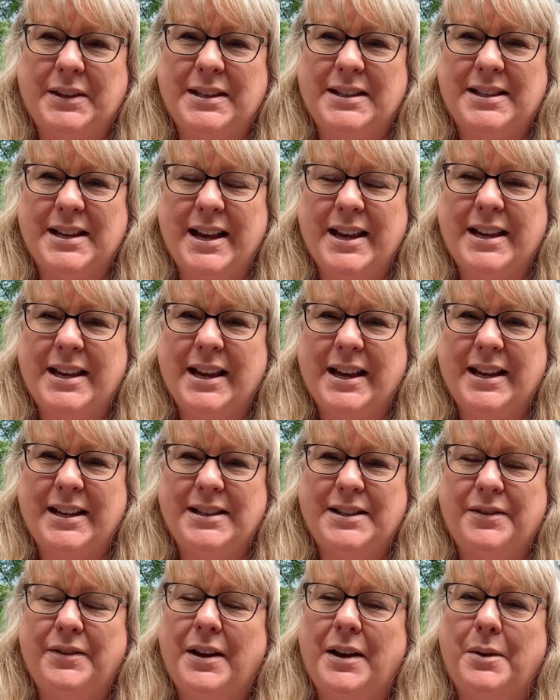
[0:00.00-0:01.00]
psychic
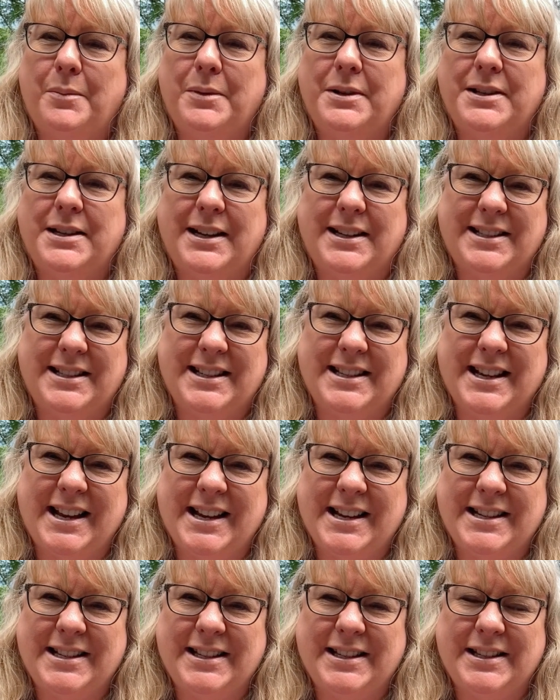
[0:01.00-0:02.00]
development
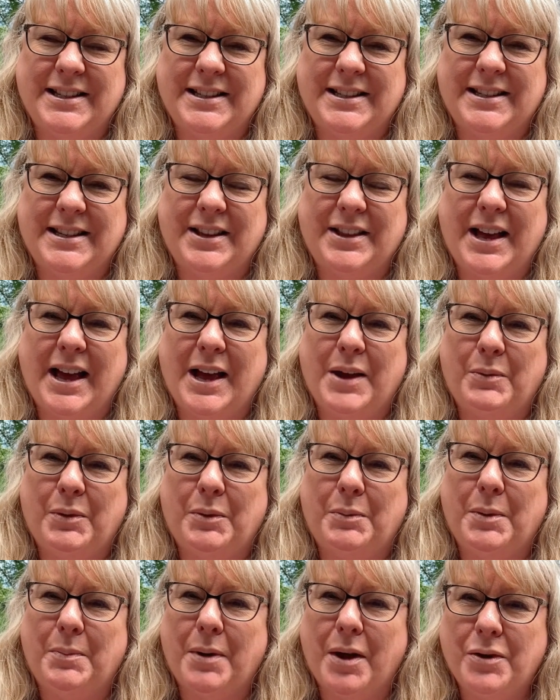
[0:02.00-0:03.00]
exercises that I will
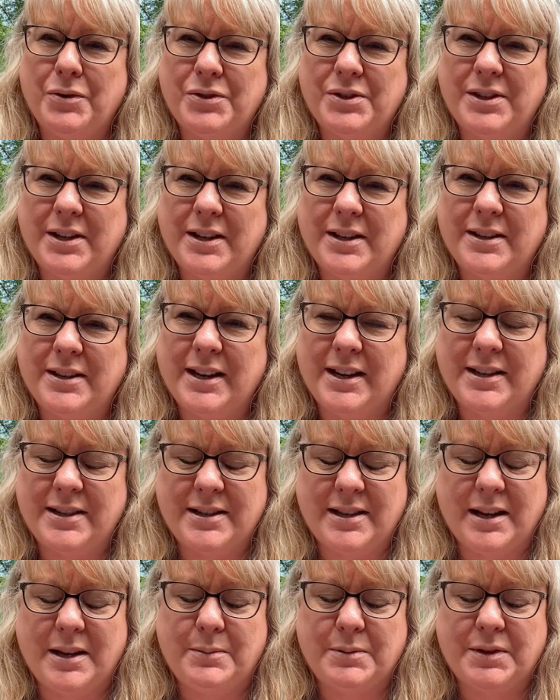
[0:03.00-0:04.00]
be posting in
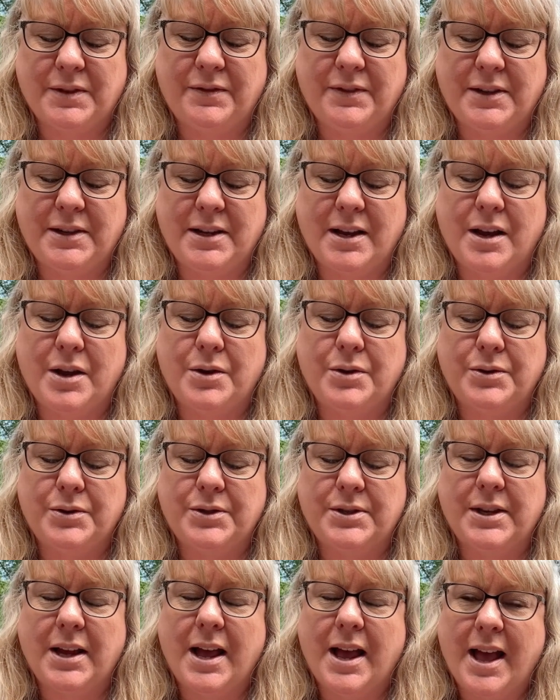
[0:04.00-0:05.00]
terms of
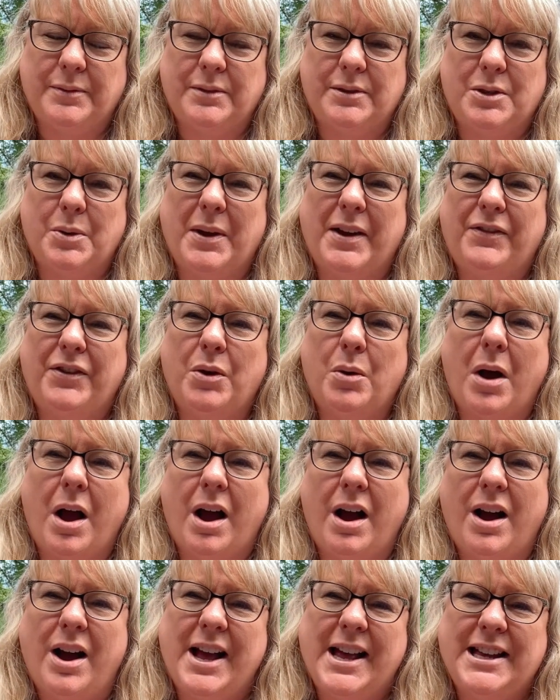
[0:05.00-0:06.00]
videos. So if you
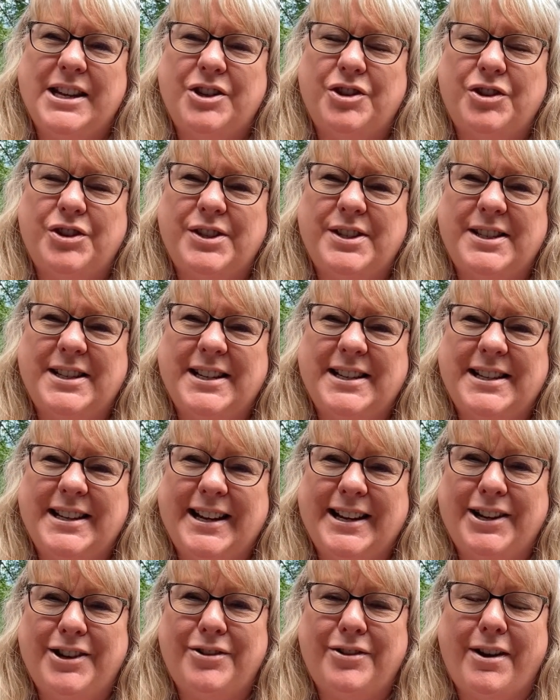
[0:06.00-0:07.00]
are interested
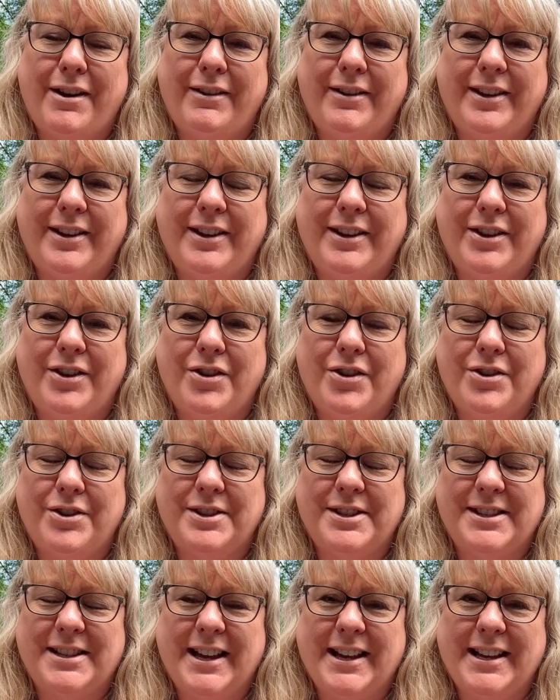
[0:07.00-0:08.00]
in growing your
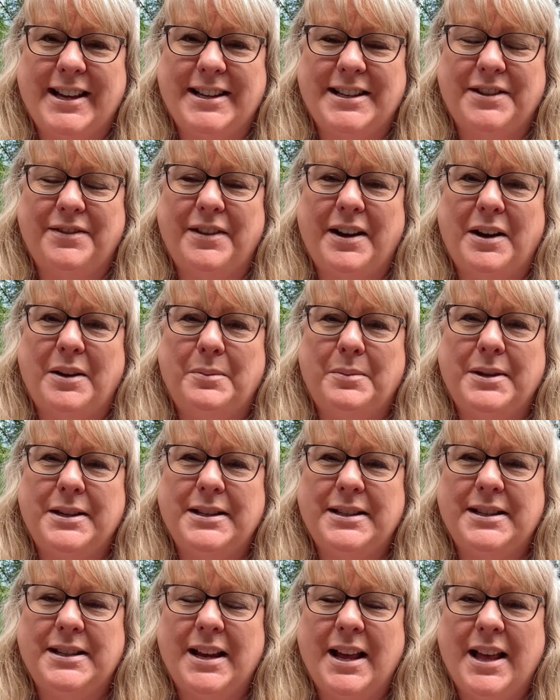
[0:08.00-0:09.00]
psychic
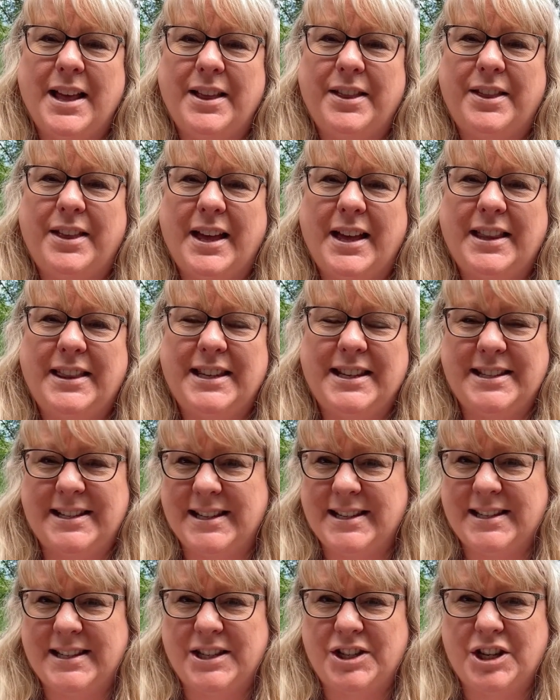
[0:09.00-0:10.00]
development, then this
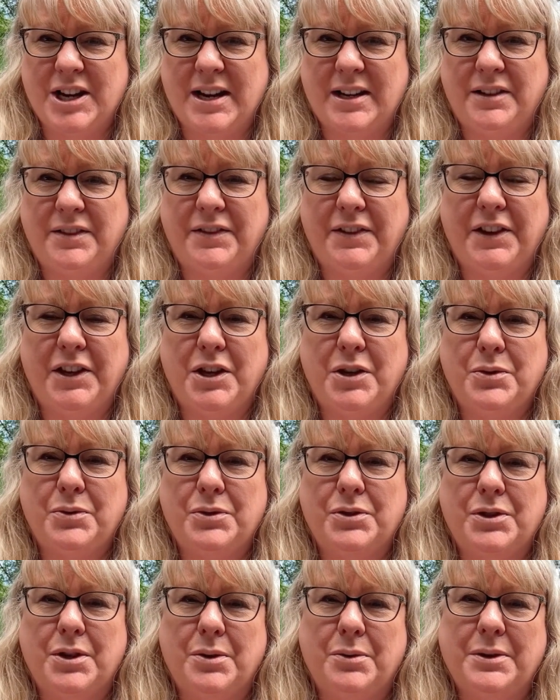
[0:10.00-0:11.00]
is the channel for you.
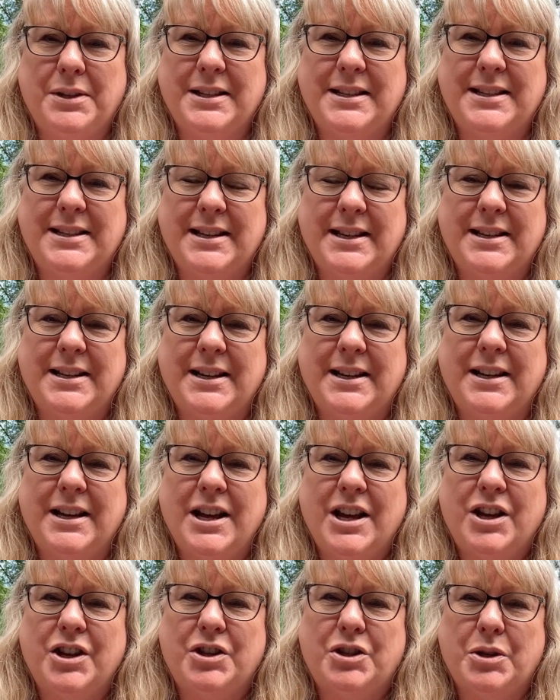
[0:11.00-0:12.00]
So consider
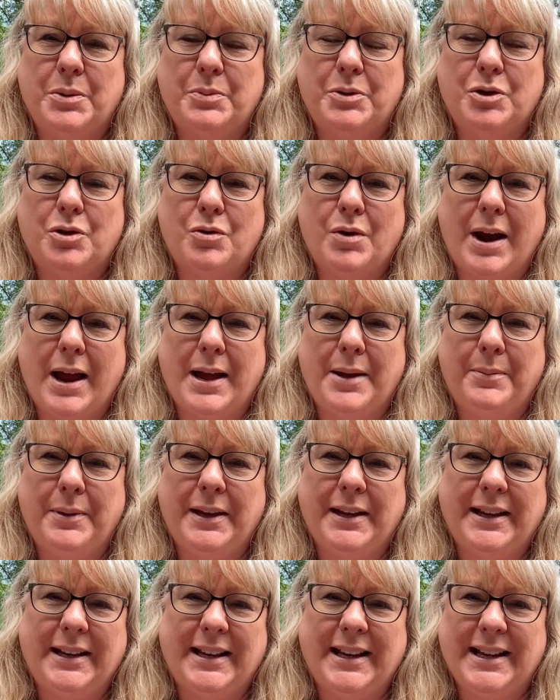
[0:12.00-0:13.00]

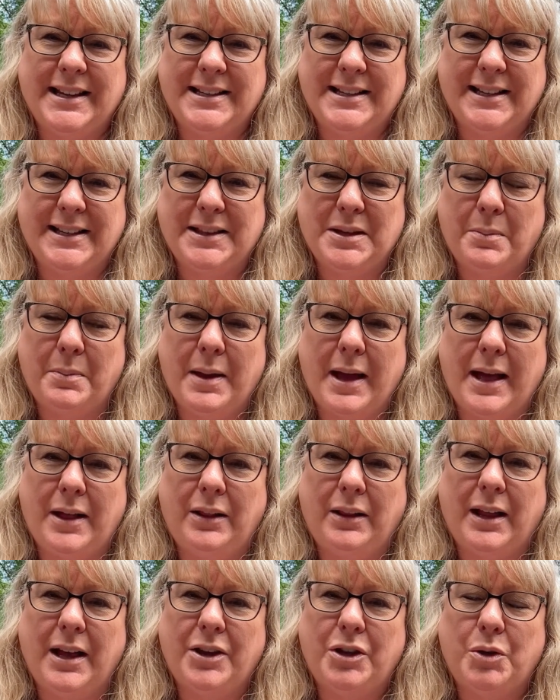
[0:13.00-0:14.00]
subscribing and hitting the
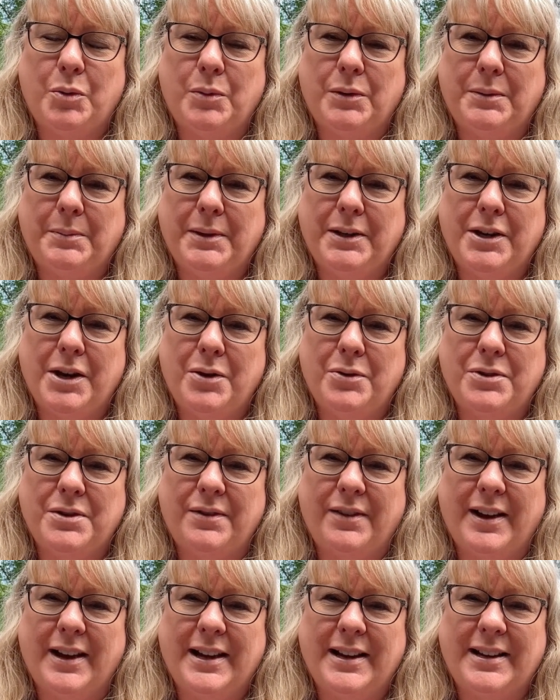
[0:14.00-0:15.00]
bell. You will be
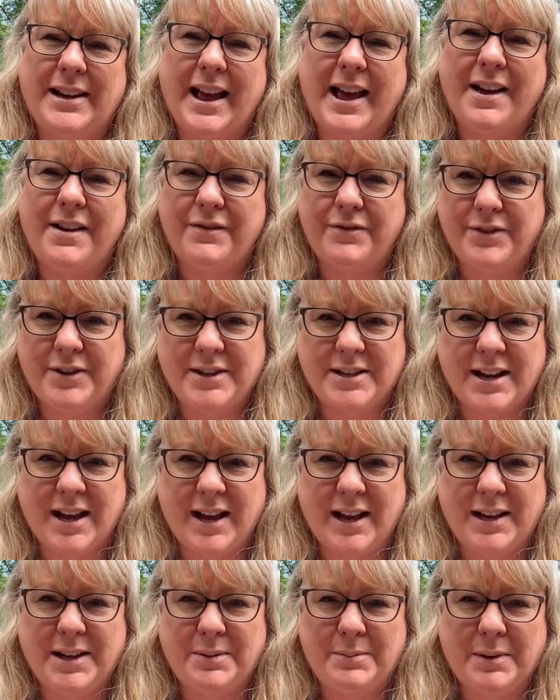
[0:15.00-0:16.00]
notified every
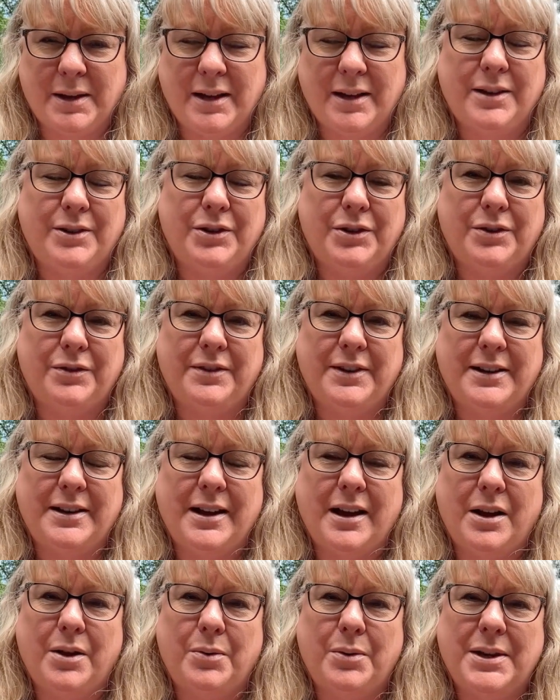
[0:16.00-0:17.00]
time a new
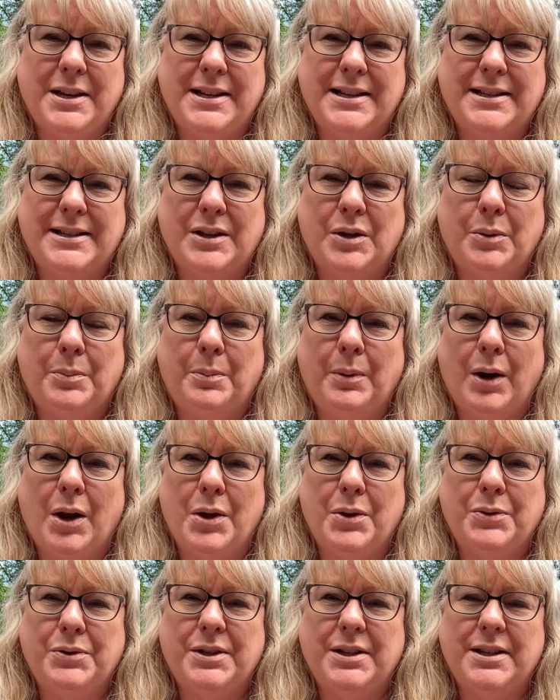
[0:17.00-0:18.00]
video is
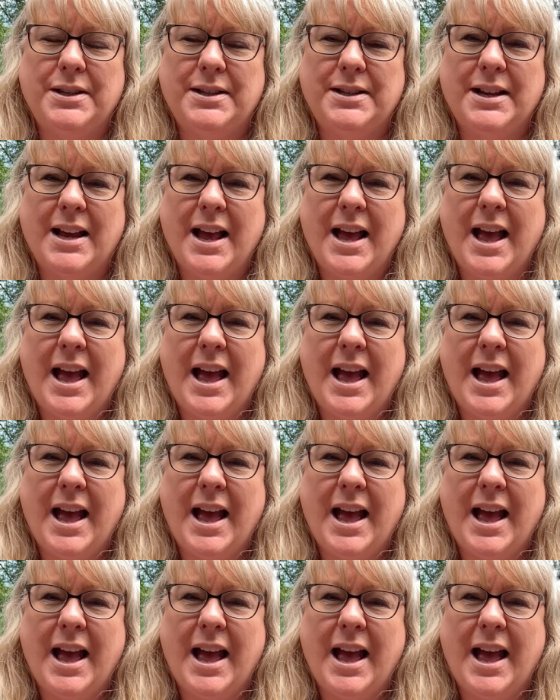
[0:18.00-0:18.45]
uploaded.